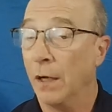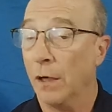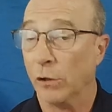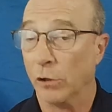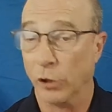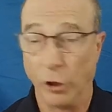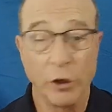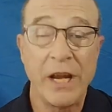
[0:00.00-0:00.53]

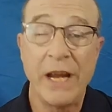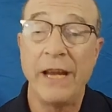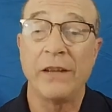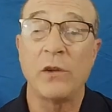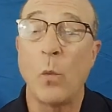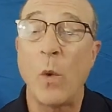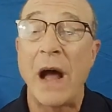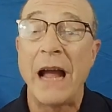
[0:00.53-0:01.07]
Looking at the
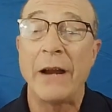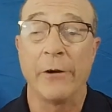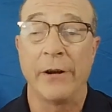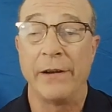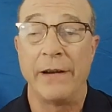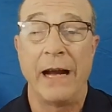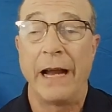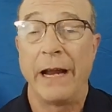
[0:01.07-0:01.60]
wiring
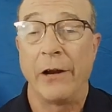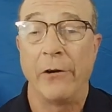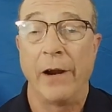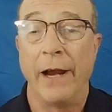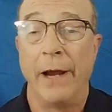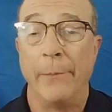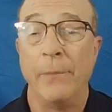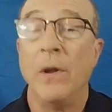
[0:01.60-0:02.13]

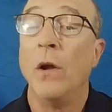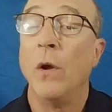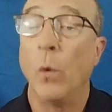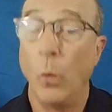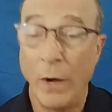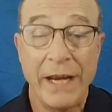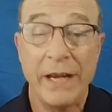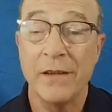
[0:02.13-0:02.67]
diagram,
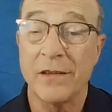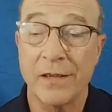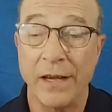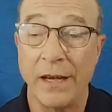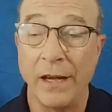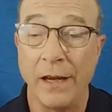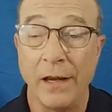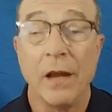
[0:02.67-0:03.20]
we can
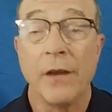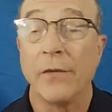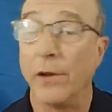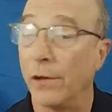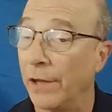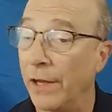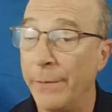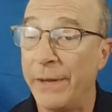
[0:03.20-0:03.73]
see the
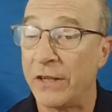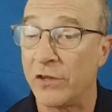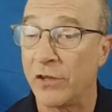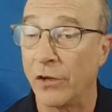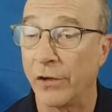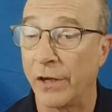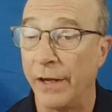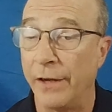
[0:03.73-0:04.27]
limit
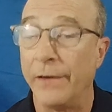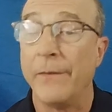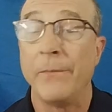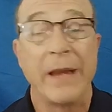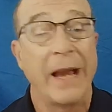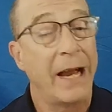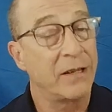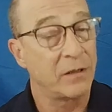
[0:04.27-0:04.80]
circuit
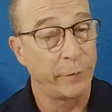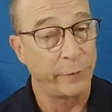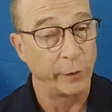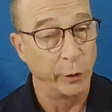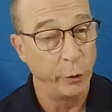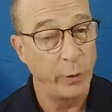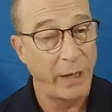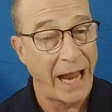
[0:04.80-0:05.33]
has a
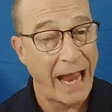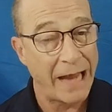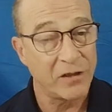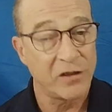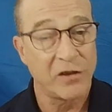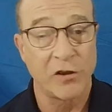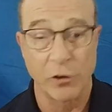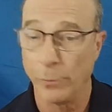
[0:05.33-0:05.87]
flue
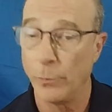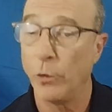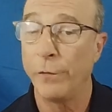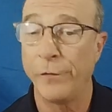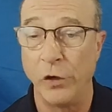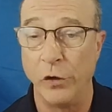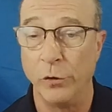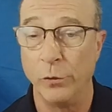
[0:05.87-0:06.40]
gas thermal
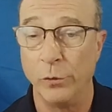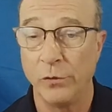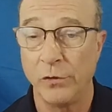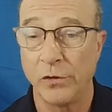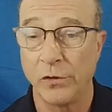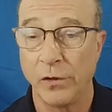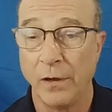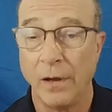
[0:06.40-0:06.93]

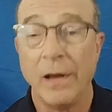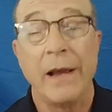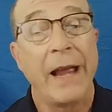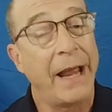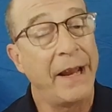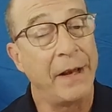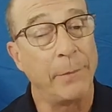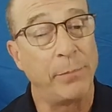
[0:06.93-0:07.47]
fuse
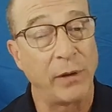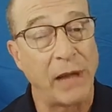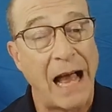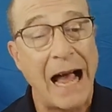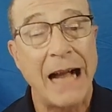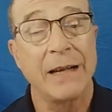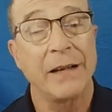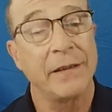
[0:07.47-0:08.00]
and a
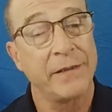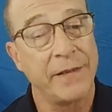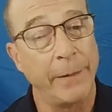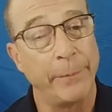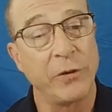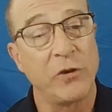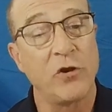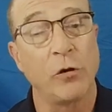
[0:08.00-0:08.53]
block
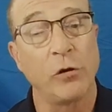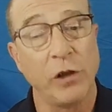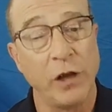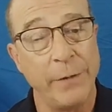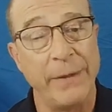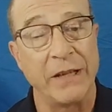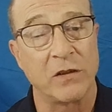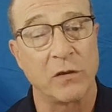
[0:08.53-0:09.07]
temperature
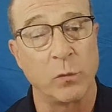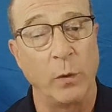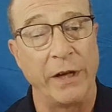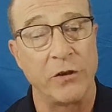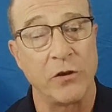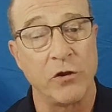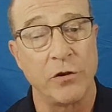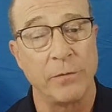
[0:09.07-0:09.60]
limit
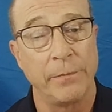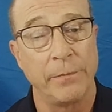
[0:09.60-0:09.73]
switch.